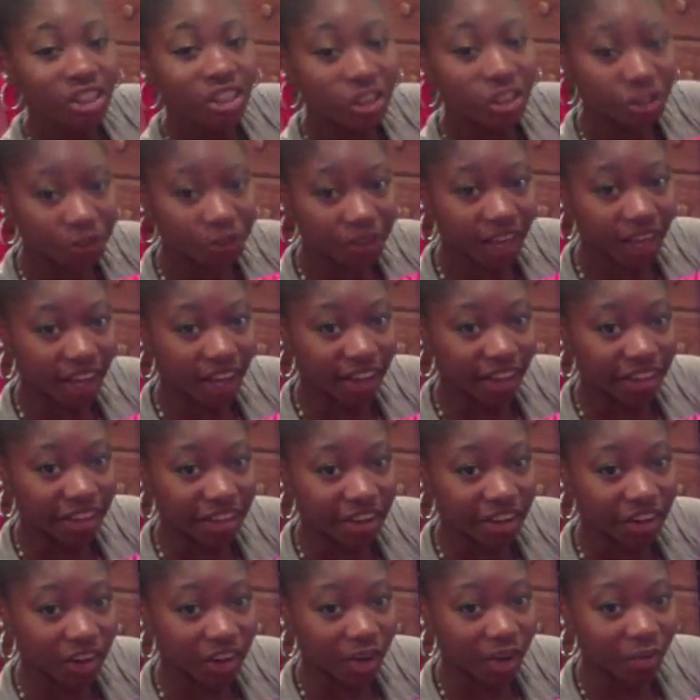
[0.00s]
so yeah
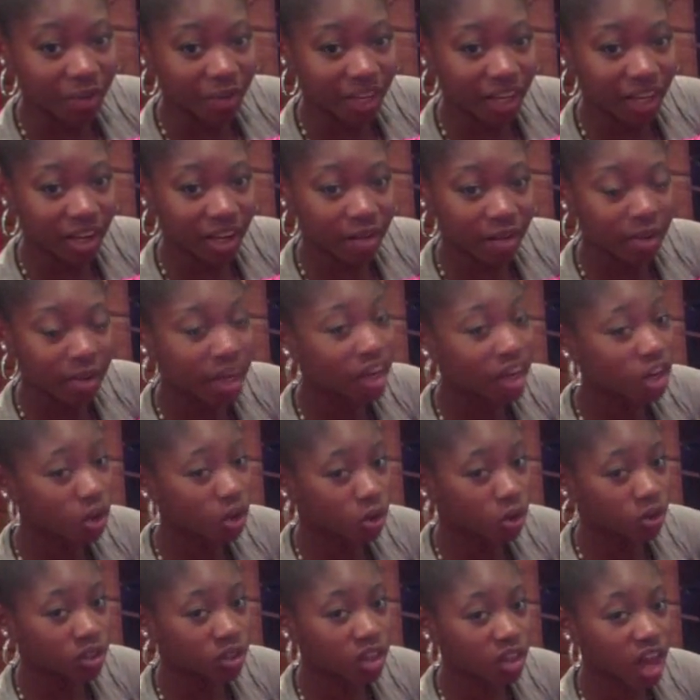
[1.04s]
that'll help me get up and it
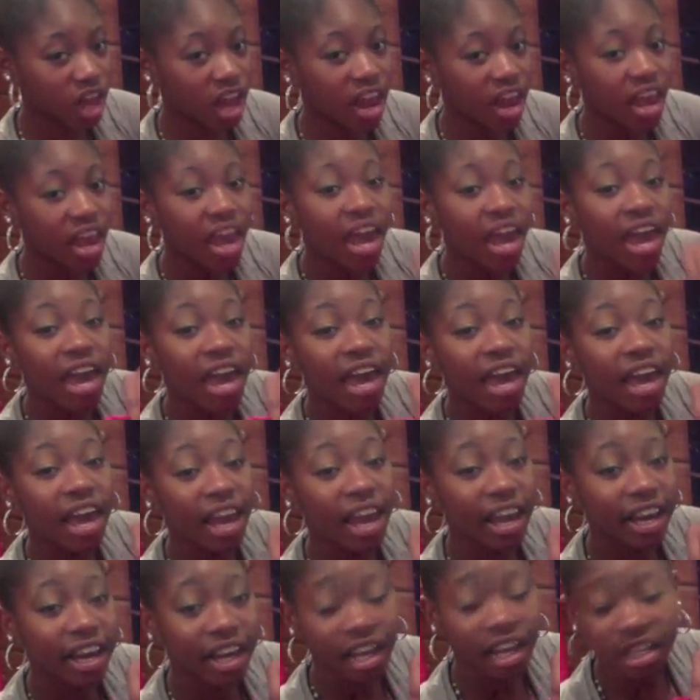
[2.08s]
holds a lot
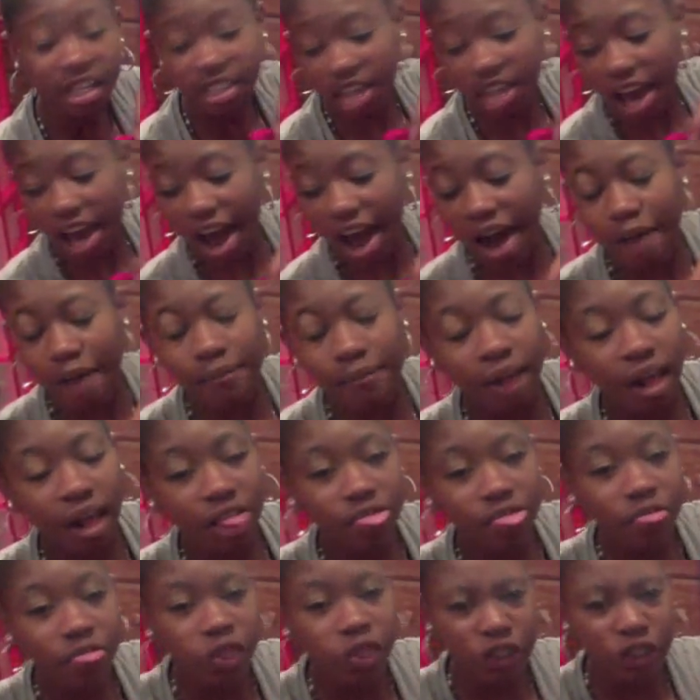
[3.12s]
and I'm
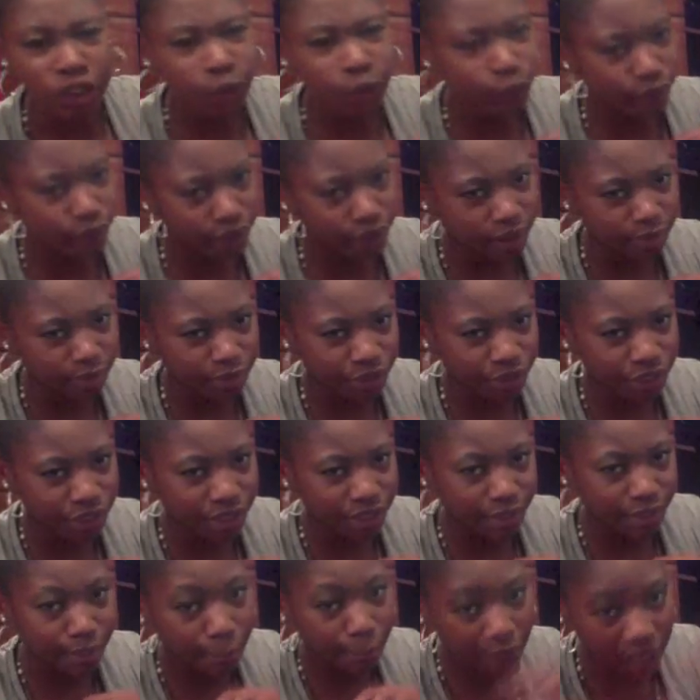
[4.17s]
not the shortest
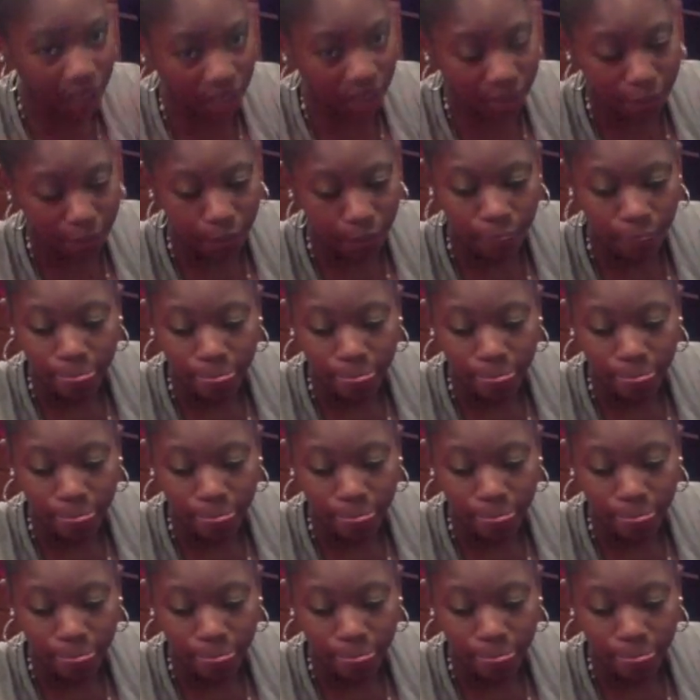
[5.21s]
person but